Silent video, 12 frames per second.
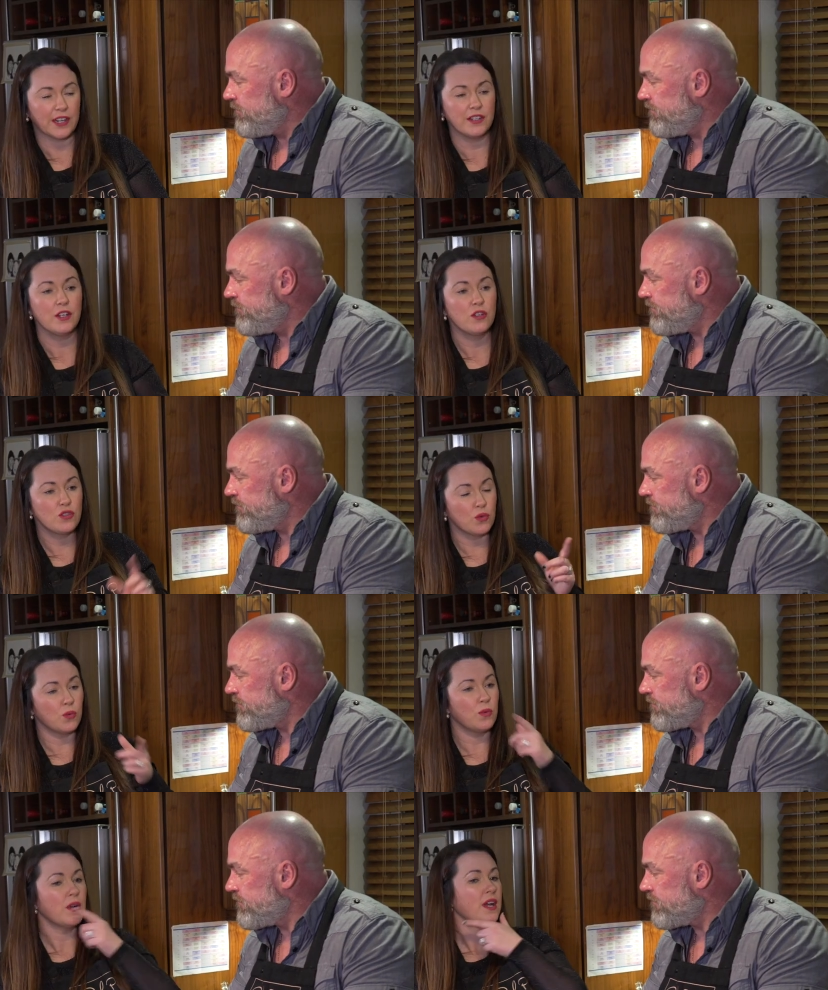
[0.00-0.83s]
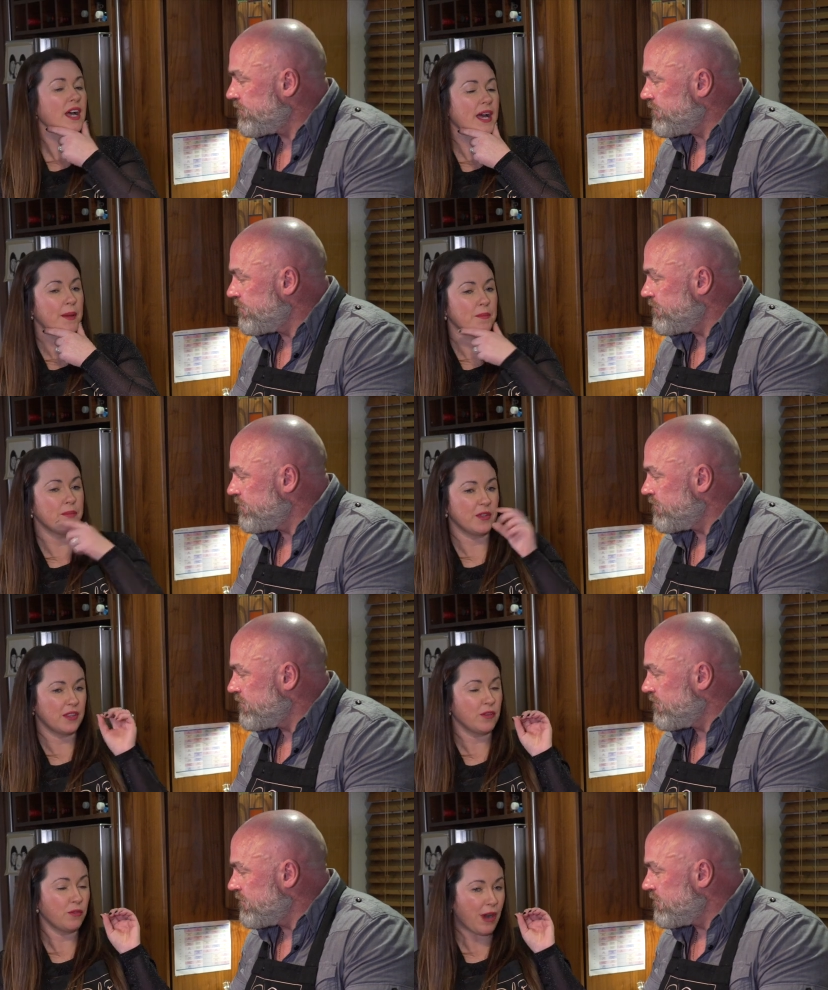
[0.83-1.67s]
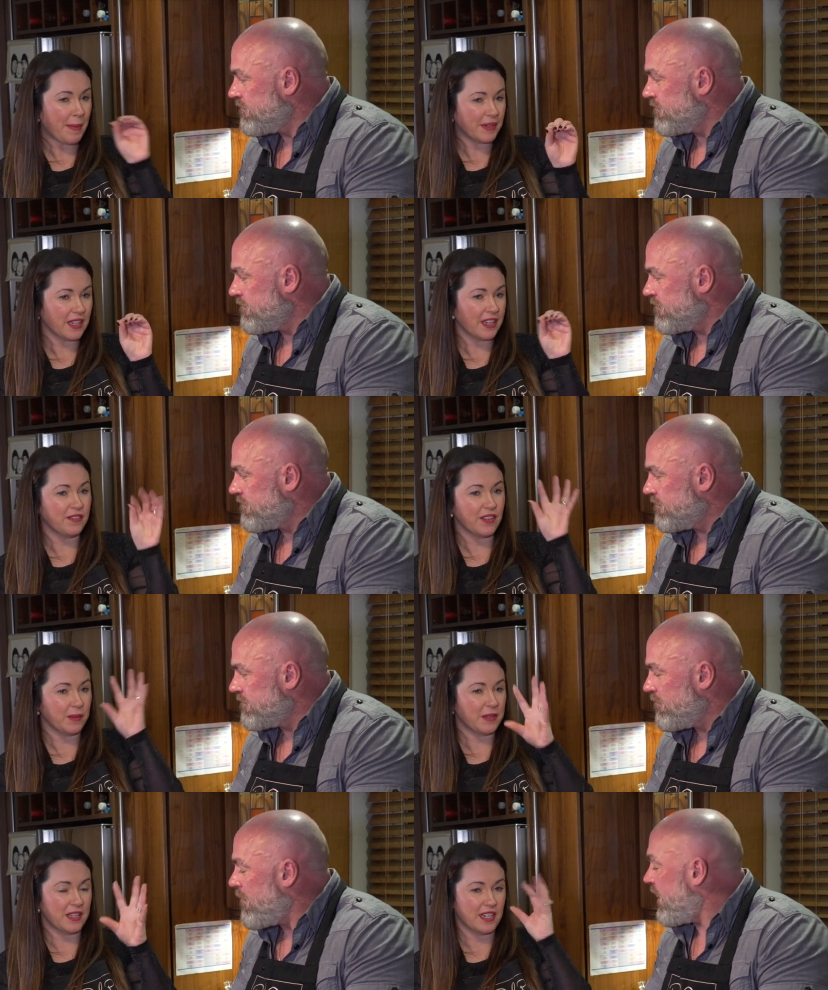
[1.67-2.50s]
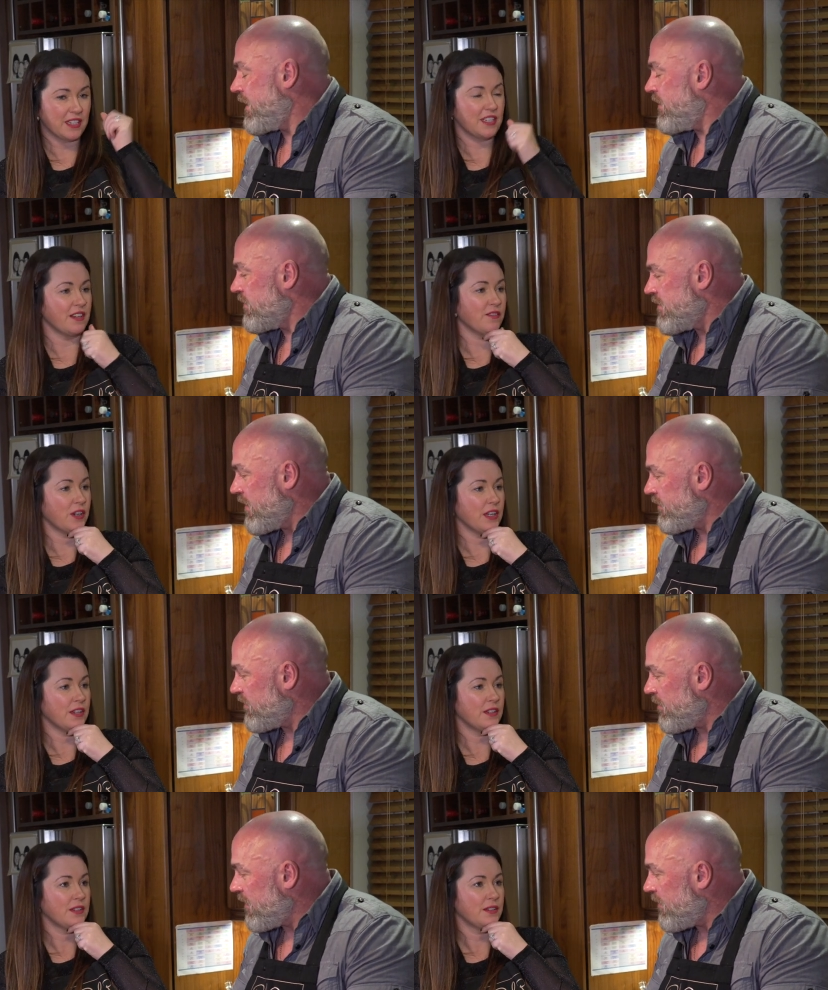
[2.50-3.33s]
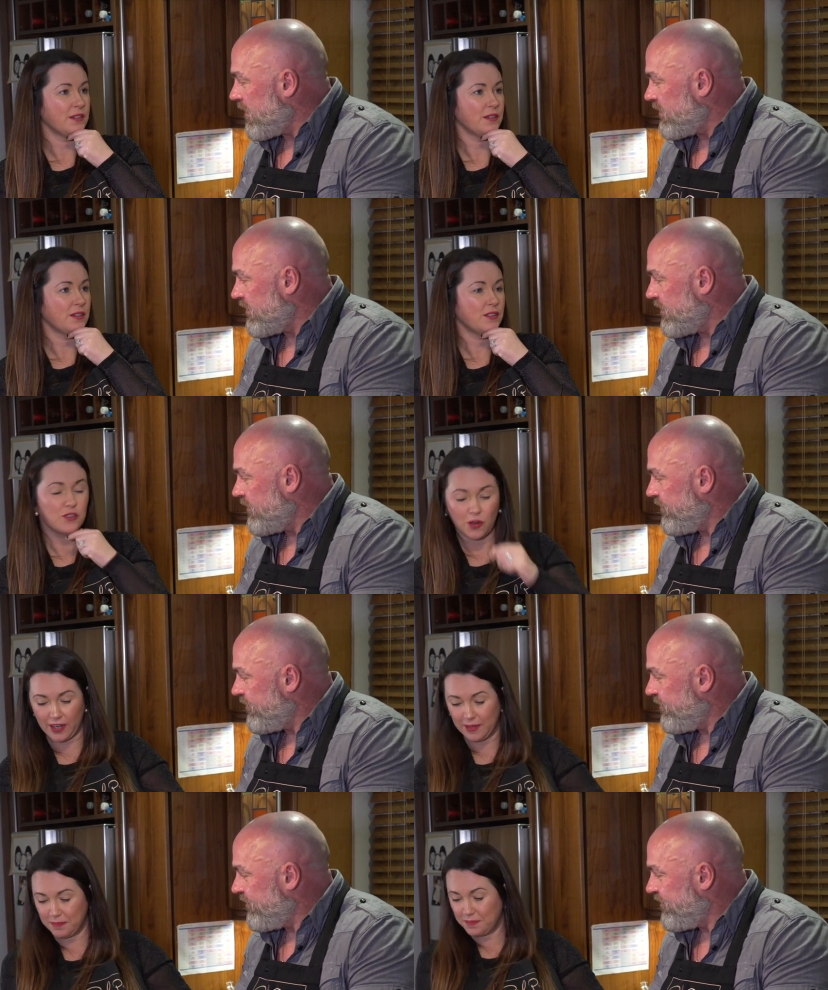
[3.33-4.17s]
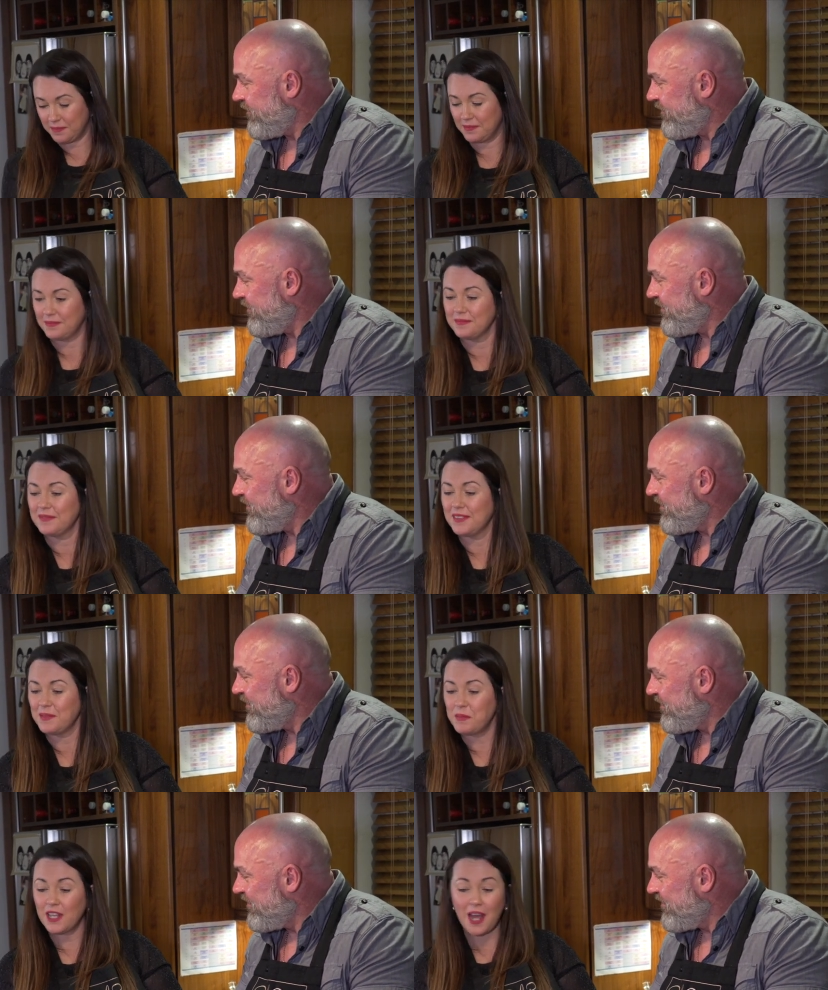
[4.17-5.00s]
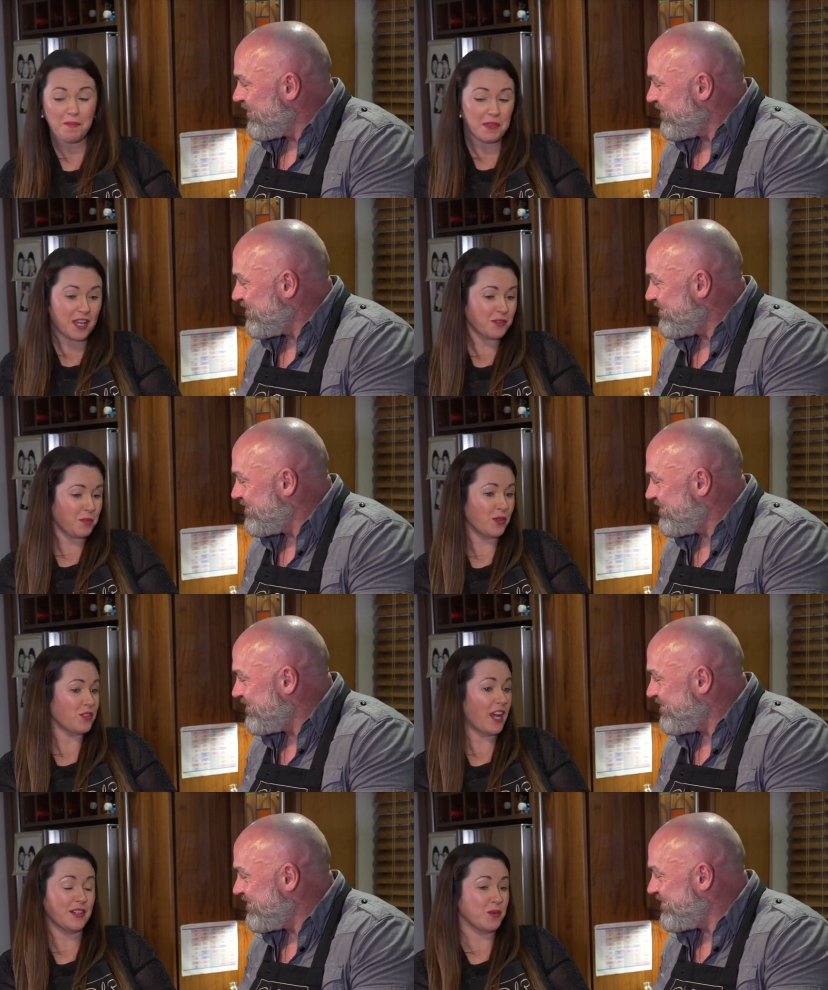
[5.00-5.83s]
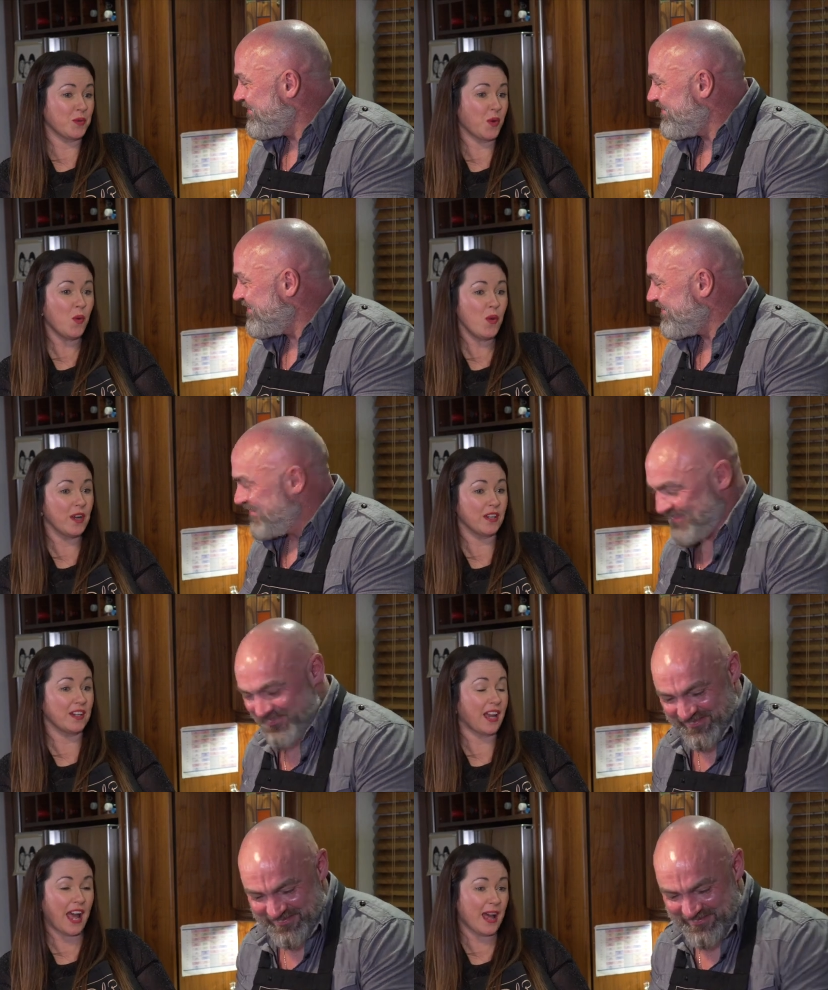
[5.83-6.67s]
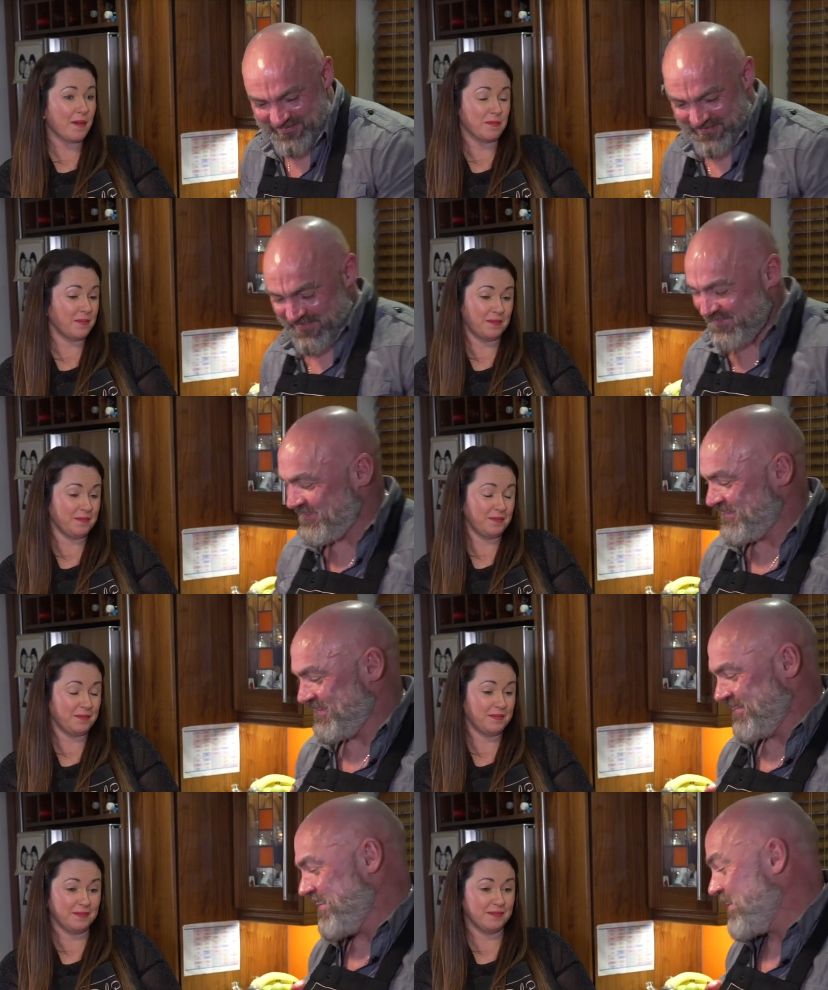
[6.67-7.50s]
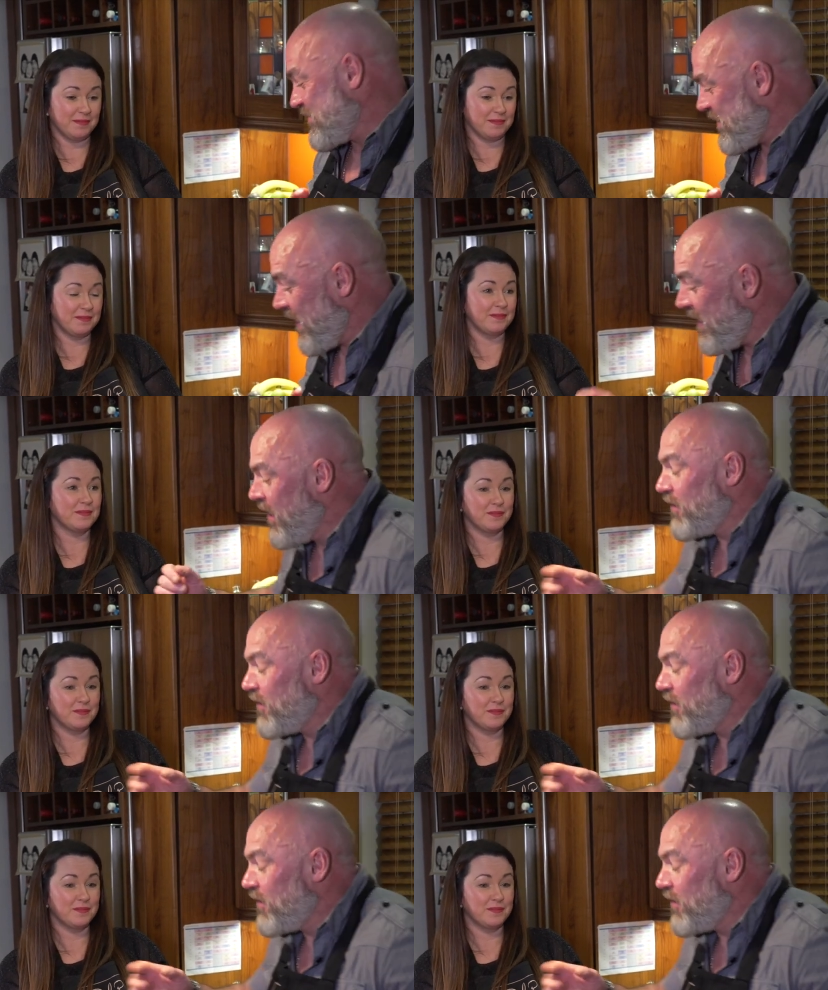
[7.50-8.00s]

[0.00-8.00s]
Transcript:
Speaker 1: Right. So, um, but the rabbit going film that, I That isn't asked
Speaker 2: many questions. Sorry,
Speaker 1: but that, that's because I don't know and. Um...
Speaker 2: That's okay.